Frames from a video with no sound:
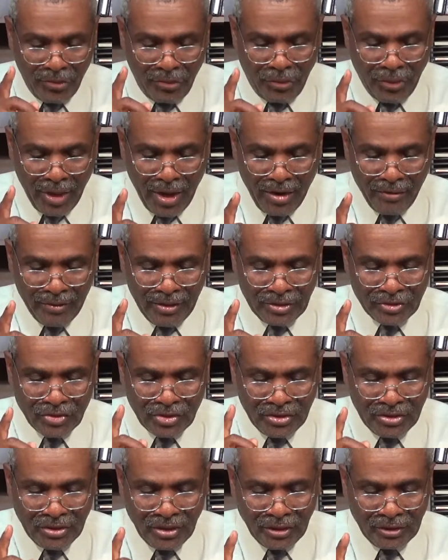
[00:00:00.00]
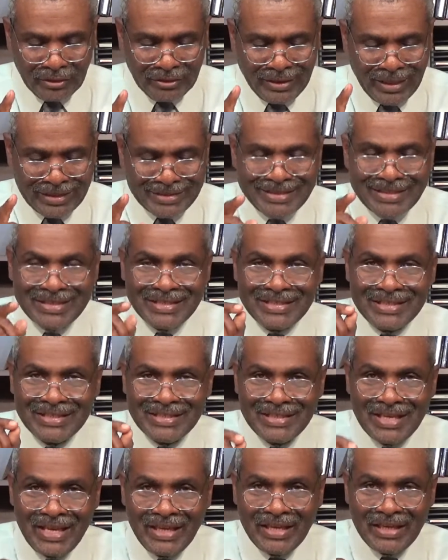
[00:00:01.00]
There is none that
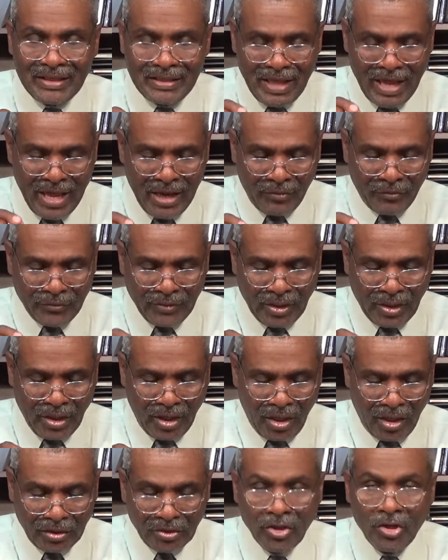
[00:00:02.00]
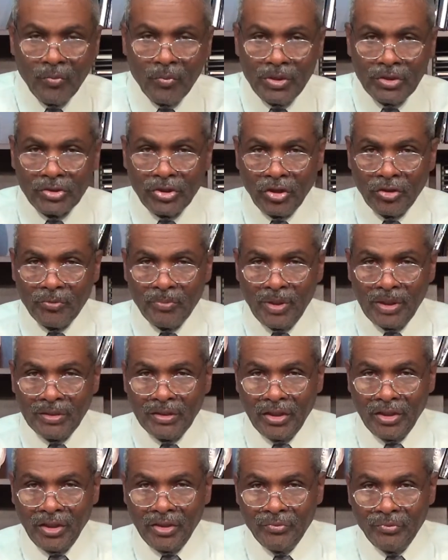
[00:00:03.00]
seeketh after God." We're talking about
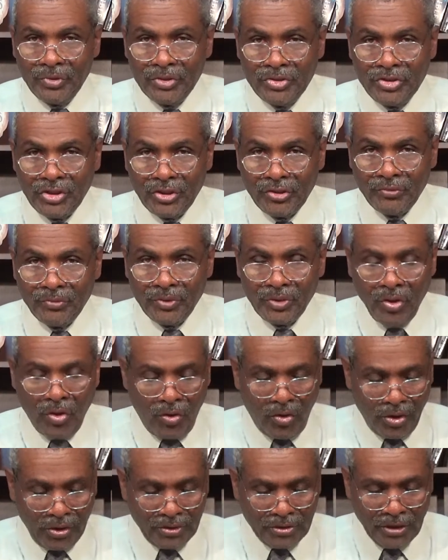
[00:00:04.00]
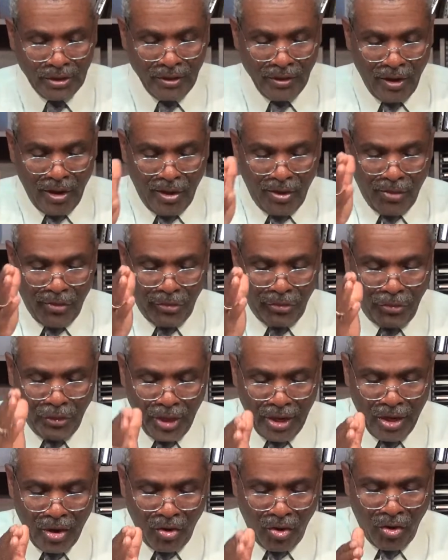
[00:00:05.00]
the unregenerate heart.
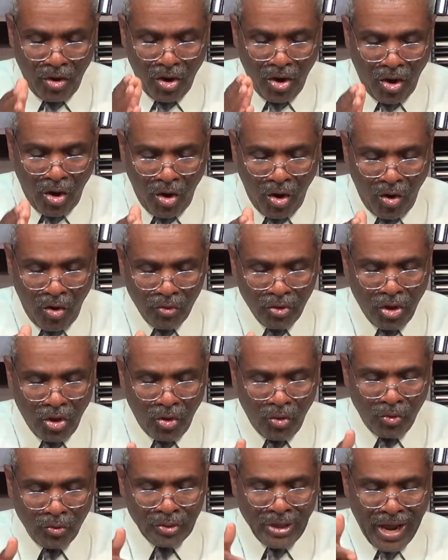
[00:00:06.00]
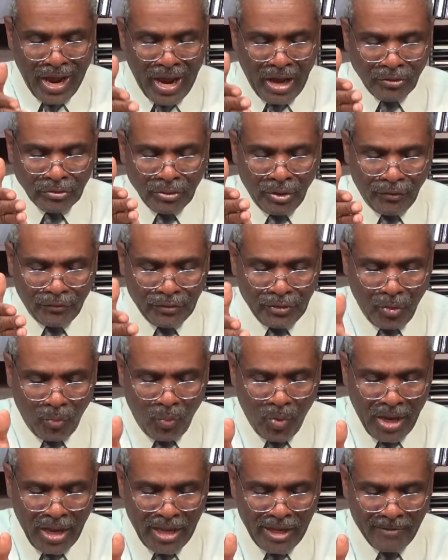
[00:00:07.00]
"They are all gone out of the
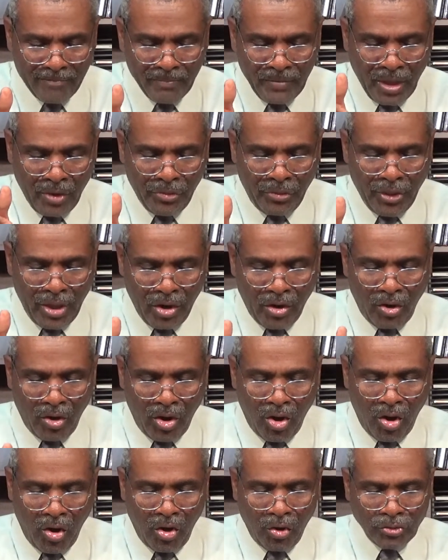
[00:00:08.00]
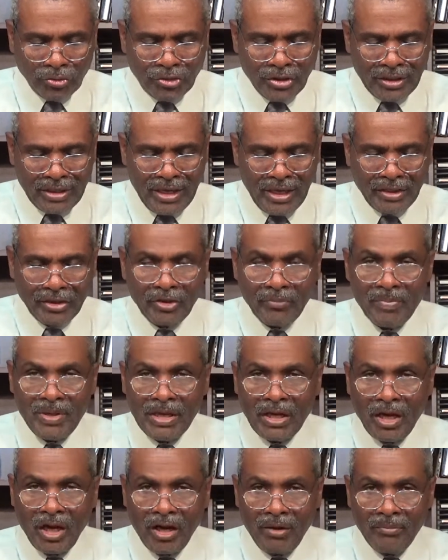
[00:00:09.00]
way. They are altogether
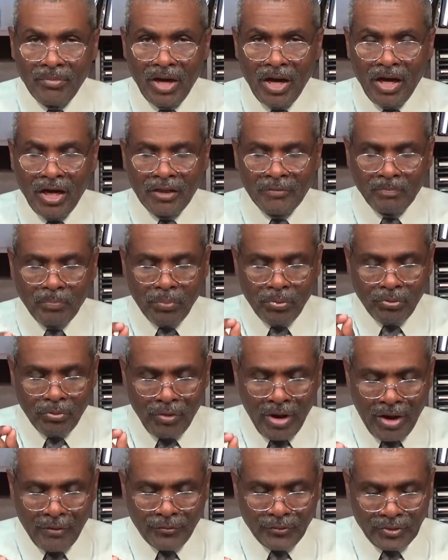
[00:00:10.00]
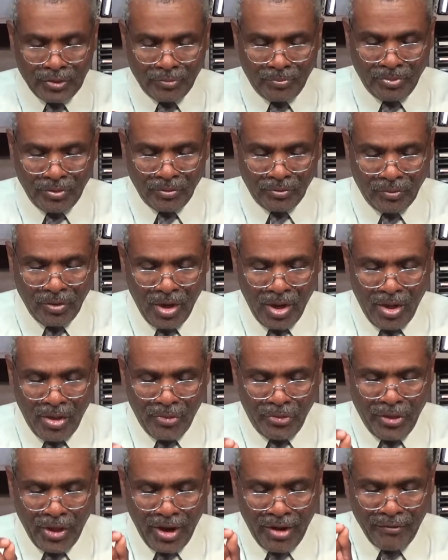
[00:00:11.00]
become unprofitable.
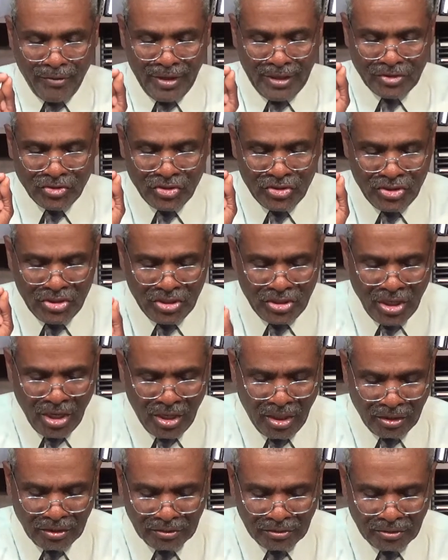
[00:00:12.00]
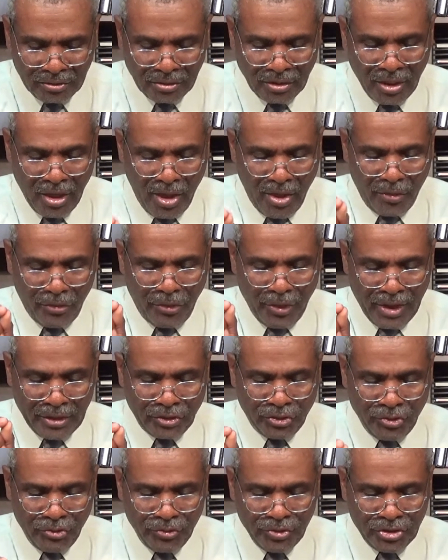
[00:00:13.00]
There is none that
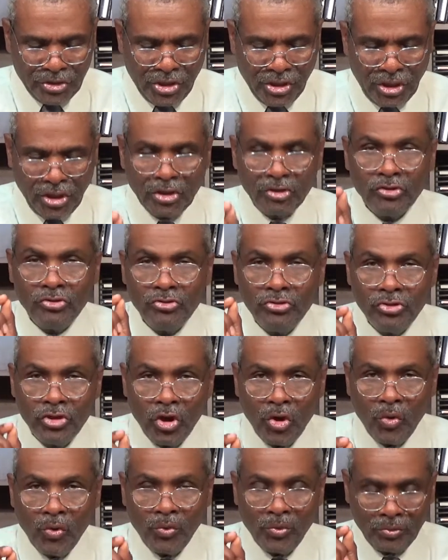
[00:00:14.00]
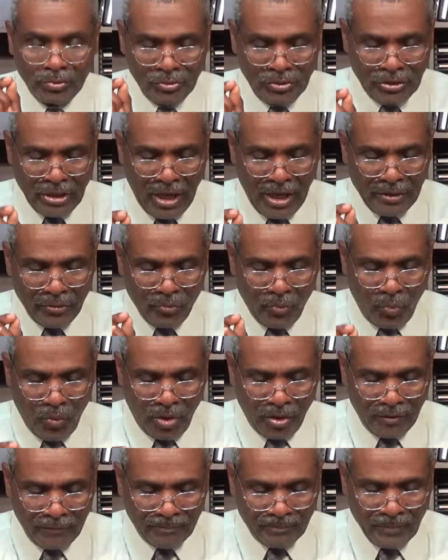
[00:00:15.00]
doeth good, no, not
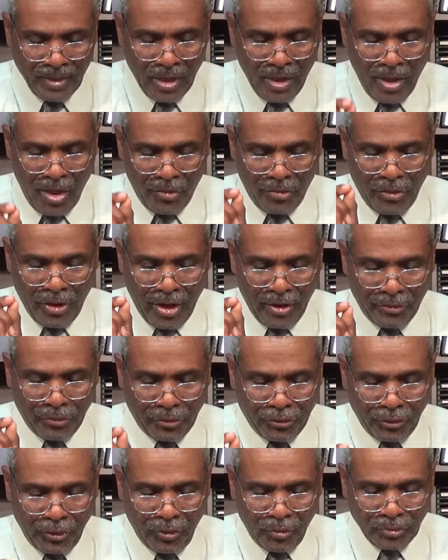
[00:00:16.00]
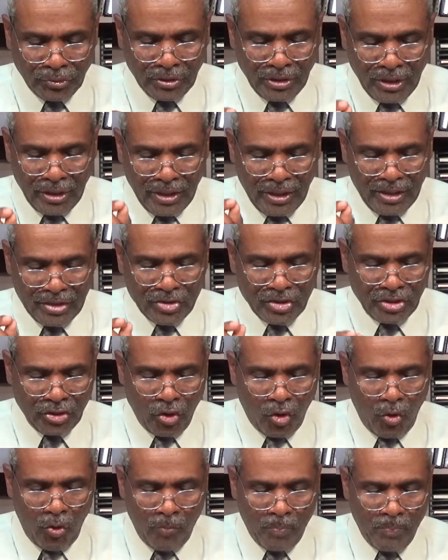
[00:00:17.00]
one. Their throat is an
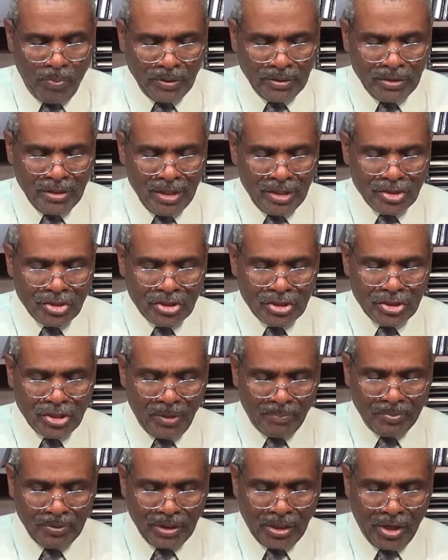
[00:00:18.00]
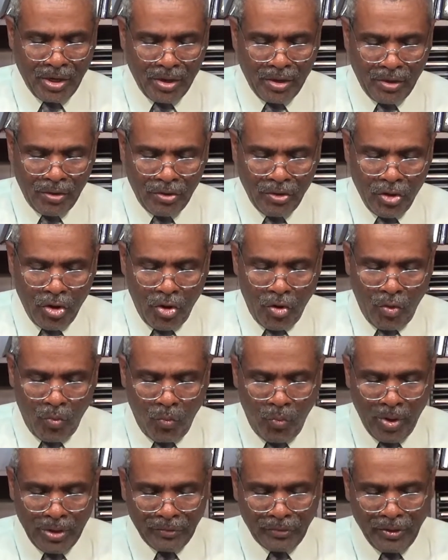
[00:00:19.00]
open sepulchre.
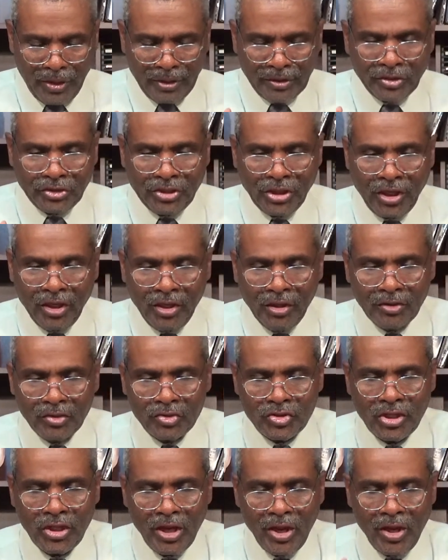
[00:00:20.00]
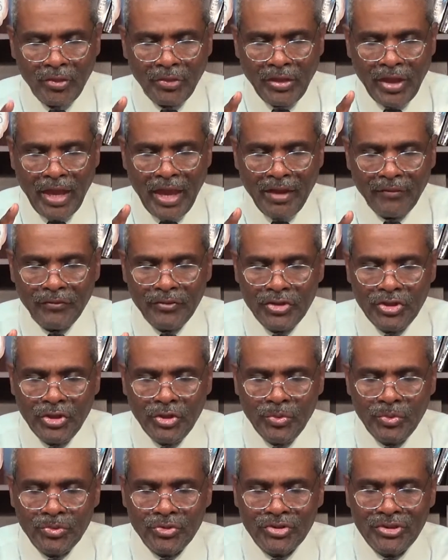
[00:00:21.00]
With their tongues they have
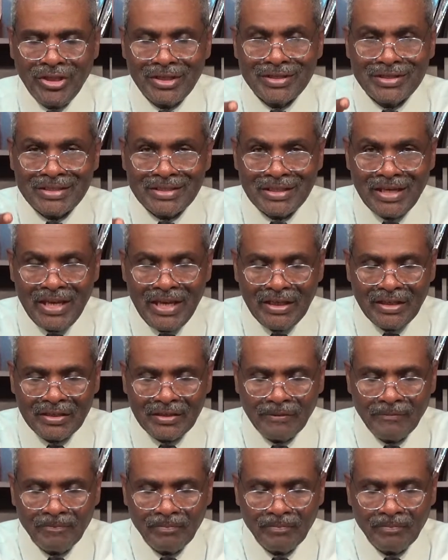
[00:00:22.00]
used deceit.